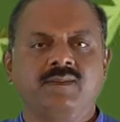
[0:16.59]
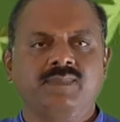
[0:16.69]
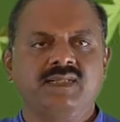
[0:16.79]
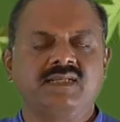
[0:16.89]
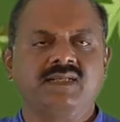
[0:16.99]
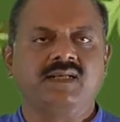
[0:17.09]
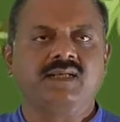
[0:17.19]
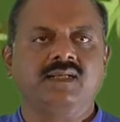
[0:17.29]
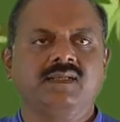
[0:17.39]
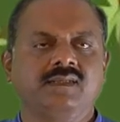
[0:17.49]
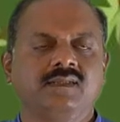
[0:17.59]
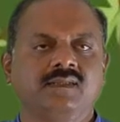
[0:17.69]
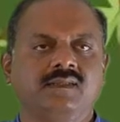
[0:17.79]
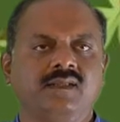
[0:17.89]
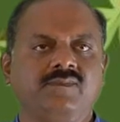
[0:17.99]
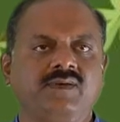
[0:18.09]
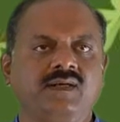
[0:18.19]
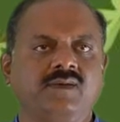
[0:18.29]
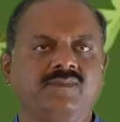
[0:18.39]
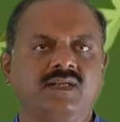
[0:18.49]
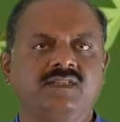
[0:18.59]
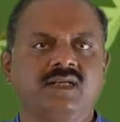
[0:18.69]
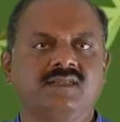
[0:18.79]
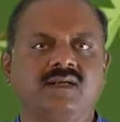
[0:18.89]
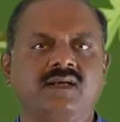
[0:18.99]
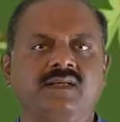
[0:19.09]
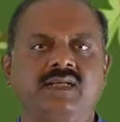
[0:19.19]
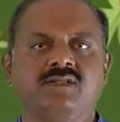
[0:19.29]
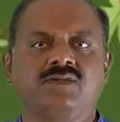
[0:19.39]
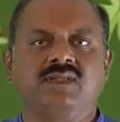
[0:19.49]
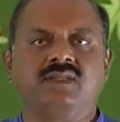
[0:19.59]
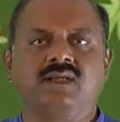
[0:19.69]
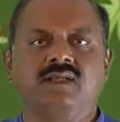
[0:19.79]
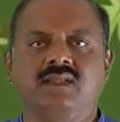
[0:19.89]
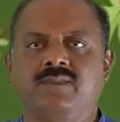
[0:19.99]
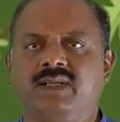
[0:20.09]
Basically, the field of Rasayana deals with the